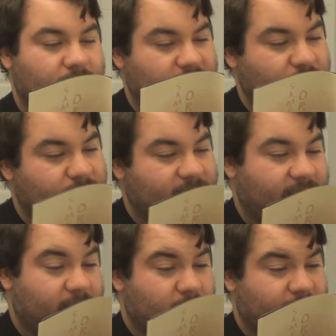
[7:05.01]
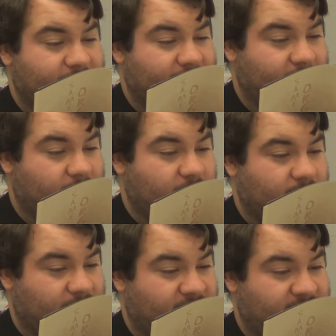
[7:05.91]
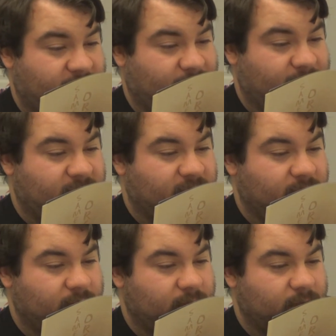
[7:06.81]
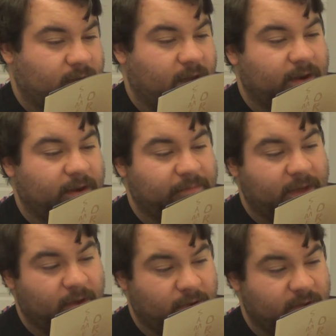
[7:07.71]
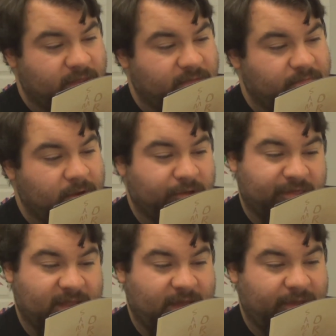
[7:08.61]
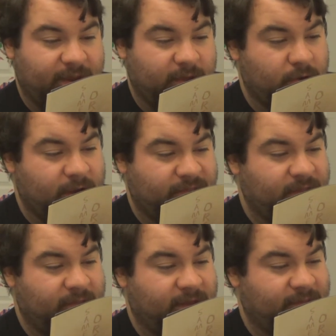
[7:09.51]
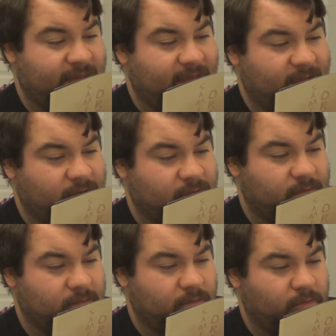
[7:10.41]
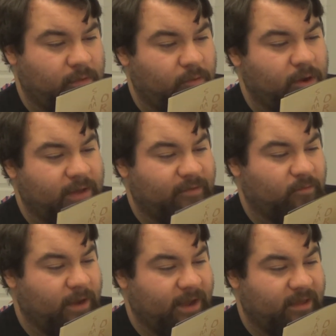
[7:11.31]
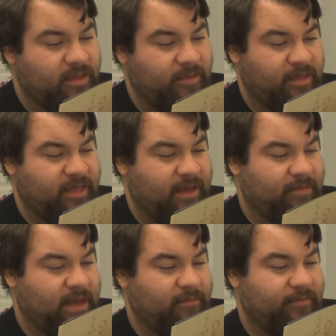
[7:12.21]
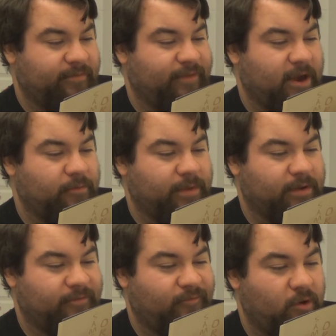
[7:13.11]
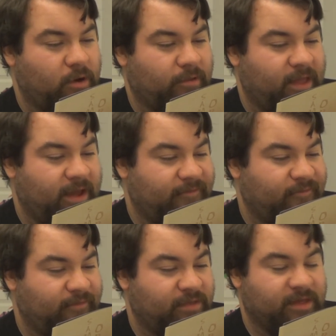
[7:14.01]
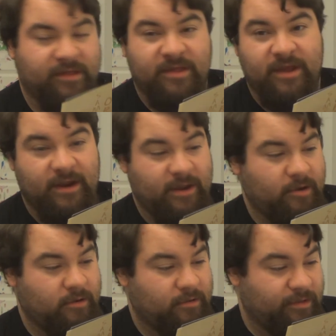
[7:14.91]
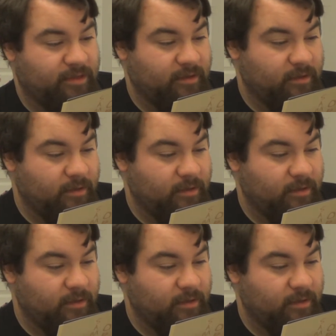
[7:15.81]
You and I are alike, it seems. Not in appearance, personality, or anything like that. We weren't even raised in the same type of environment for our life of 16 years.